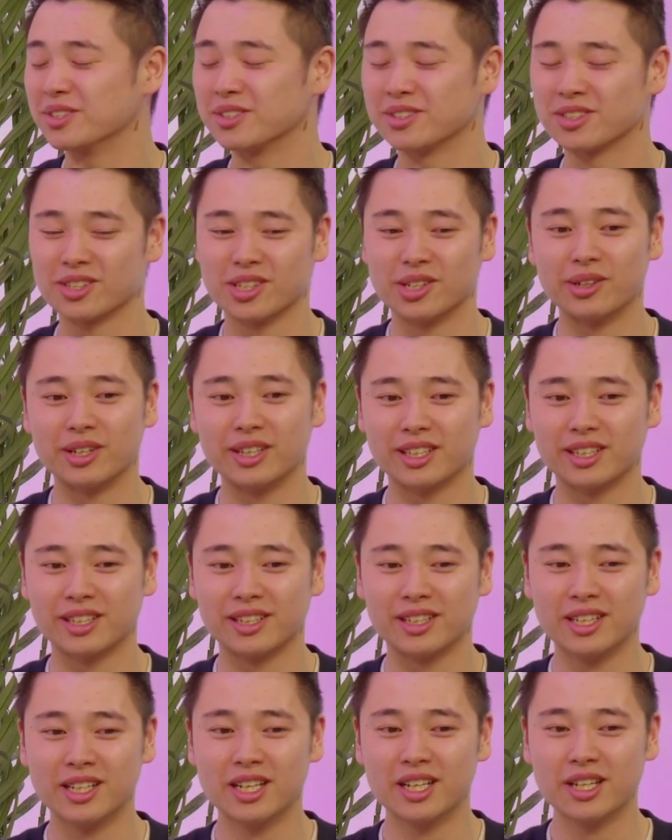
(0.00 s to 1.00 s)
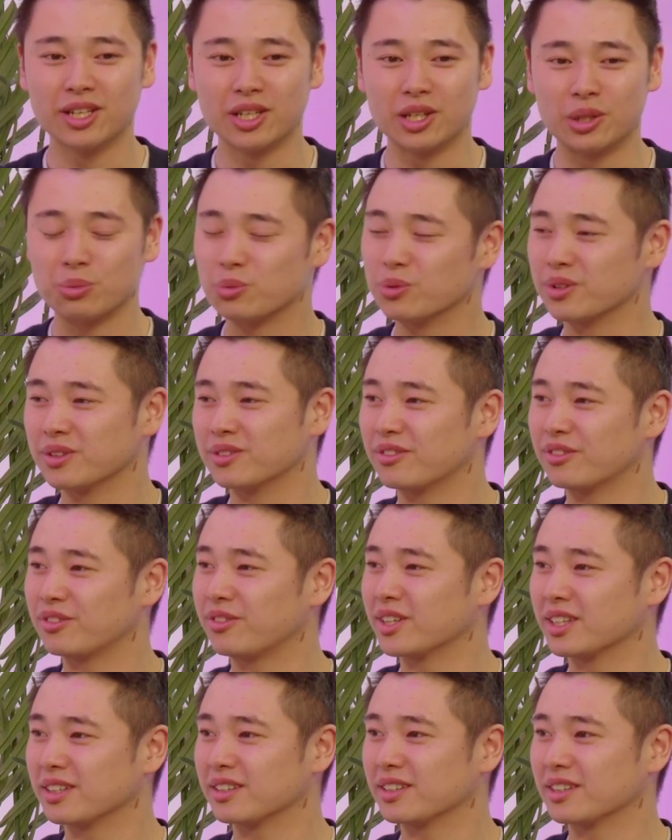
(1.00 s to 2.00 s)
and so, and then you wouldn't
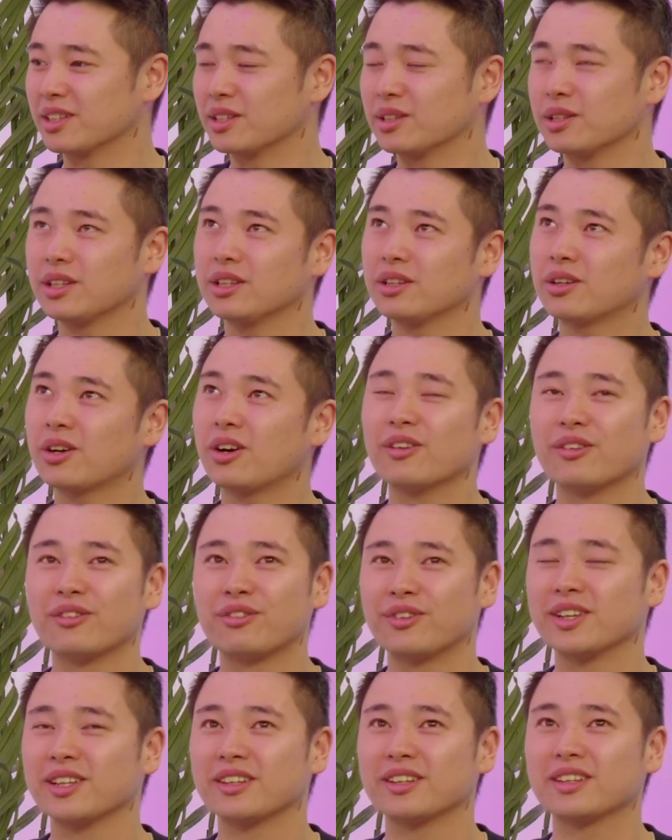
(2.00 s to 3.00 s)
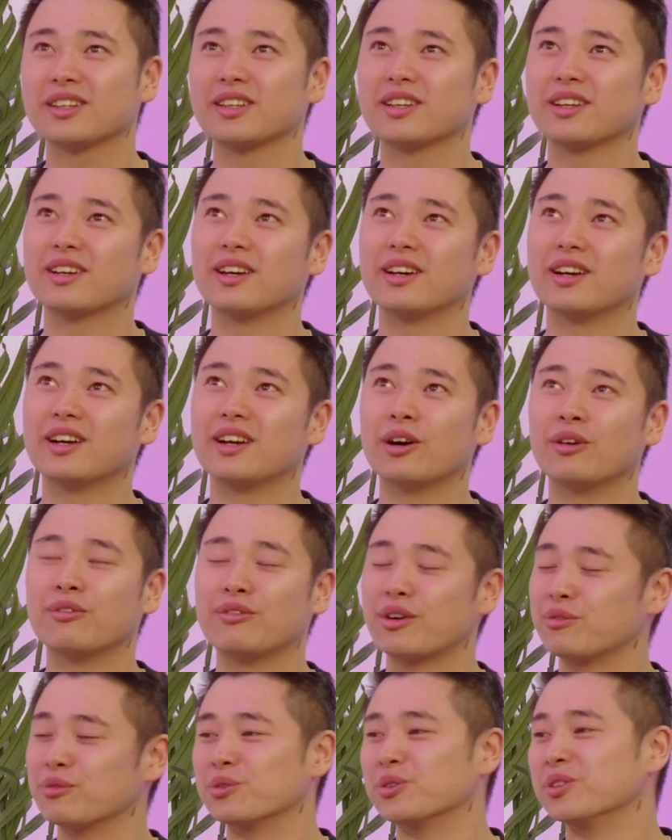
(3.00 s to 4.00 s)
think you can't think of
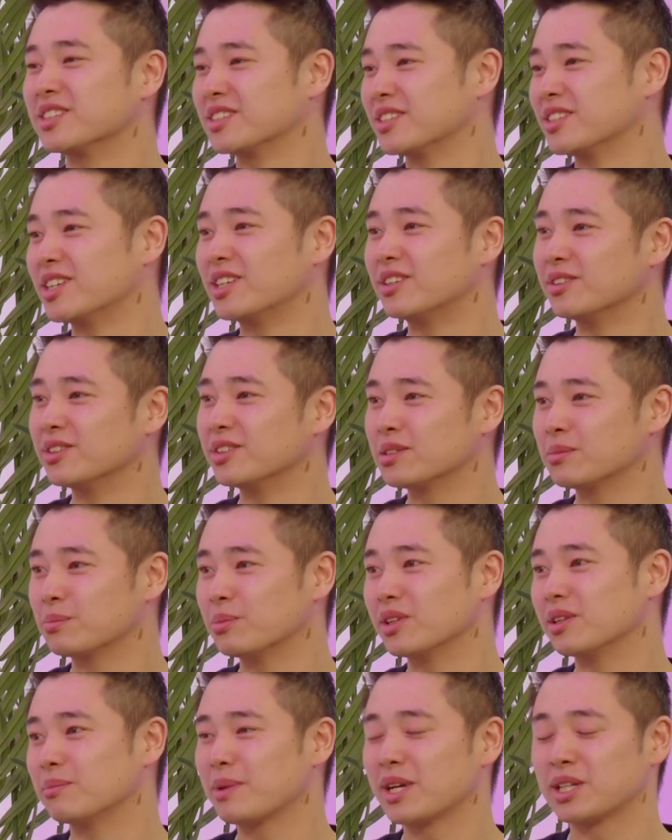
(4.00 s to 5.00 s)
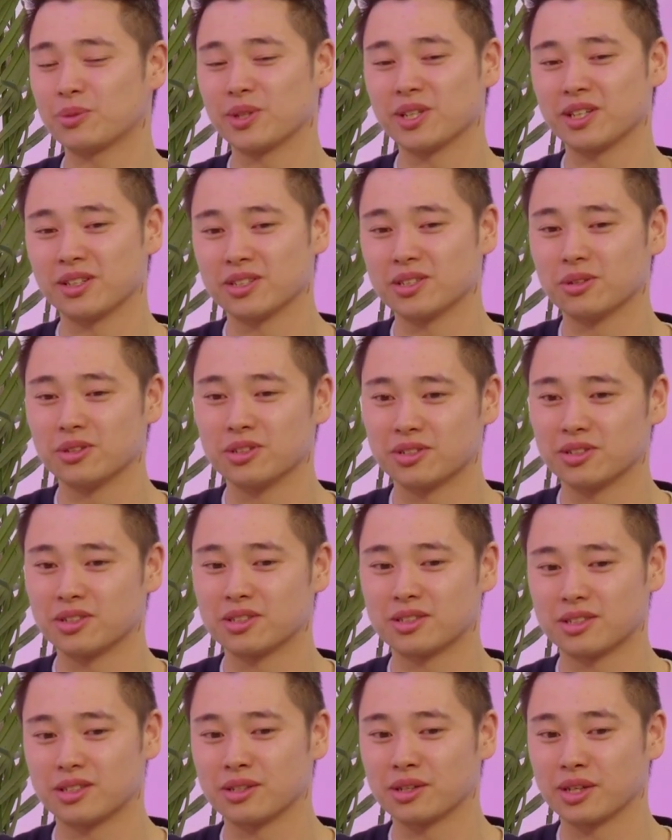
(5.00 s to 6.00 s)
everyone's scenarios, but the best way you can do is
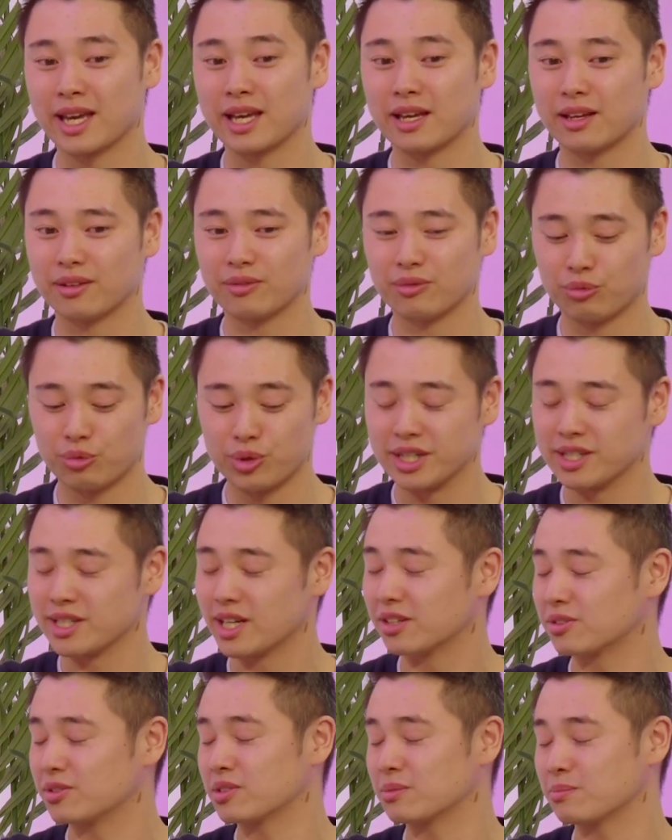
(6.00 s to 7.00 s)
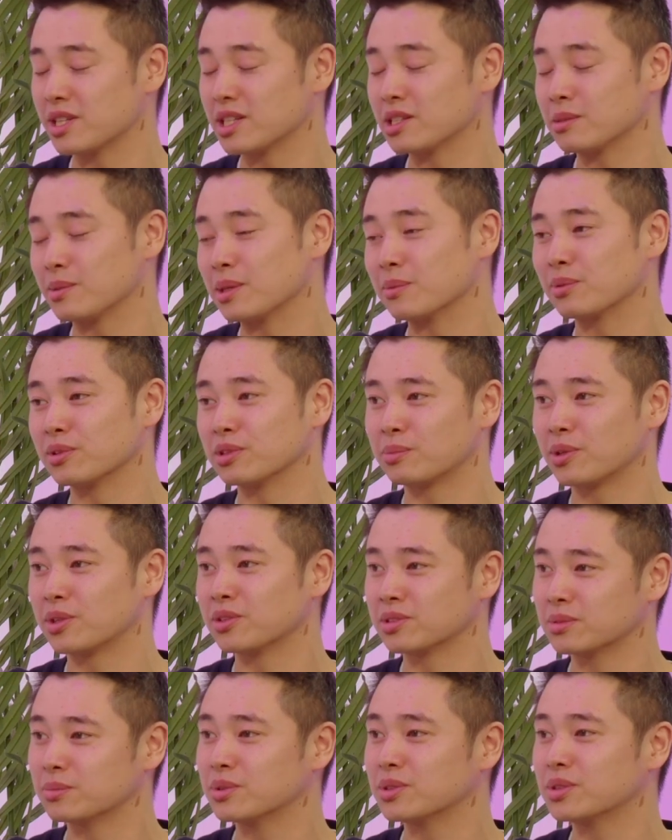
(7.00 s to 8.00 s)
just to get reach out to as many people as
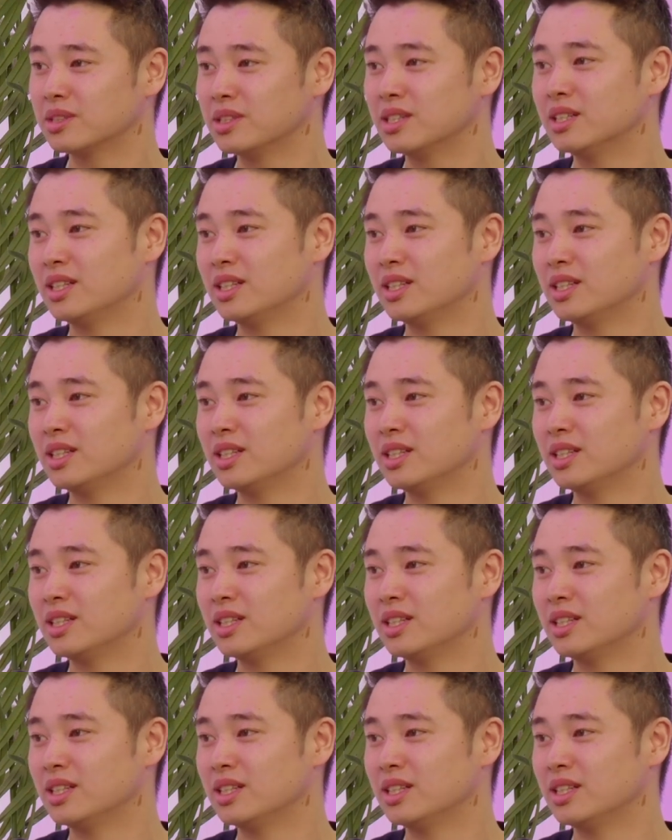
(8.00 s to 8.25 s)
possible.